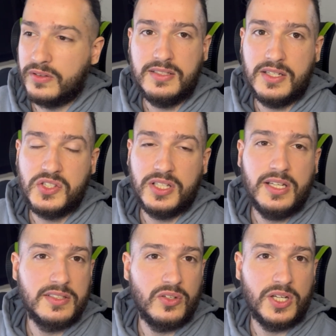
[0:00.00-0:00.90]
Essentially,
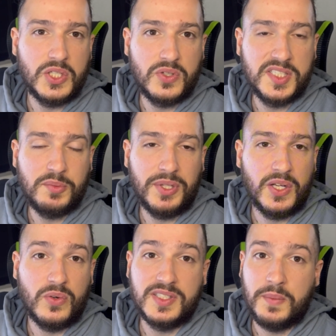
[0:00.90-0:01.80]
it's not interest, but
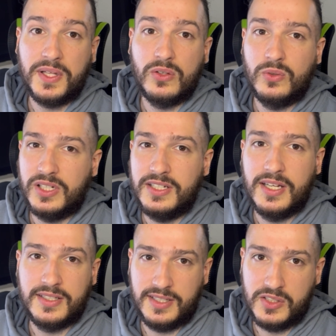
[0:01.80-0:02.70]
there is something called
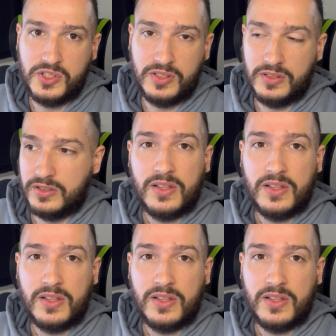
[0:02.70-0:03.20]
indexation.